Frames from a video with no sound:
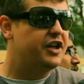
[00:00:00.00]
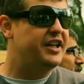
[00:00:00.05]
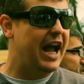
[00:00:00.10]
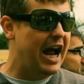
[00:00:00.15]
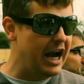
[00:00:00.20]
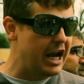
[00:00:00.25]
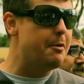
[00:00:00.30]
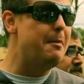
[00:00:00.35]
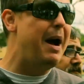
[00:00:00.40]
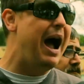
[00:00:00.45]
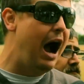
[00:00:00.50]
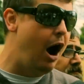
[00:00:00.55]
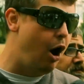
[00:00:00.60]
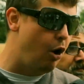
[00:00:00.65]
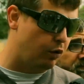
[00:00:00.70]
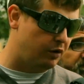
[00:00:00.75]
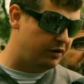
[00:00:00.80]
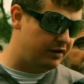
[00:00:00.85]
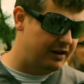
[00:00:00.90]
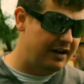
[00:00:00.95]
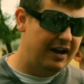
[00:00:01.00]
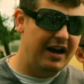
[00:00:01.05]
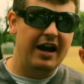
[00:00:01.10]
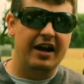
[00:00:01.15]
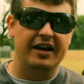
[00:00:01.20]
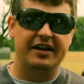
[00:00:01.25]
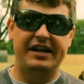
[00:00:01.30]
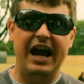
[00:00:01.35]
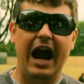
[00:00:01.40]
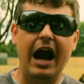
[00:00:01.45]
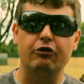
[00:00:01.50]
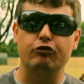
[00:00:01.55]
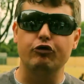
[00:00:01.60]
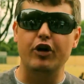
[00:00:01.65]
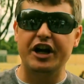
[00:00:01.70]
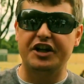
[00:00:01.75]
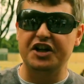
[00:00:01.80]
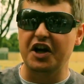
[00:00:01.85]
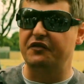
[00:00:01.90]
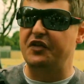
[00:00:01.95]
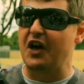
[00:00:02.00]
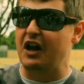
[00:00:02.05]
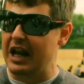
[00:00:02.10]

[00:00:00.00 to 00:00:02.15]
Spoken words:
Get him out. Get rid of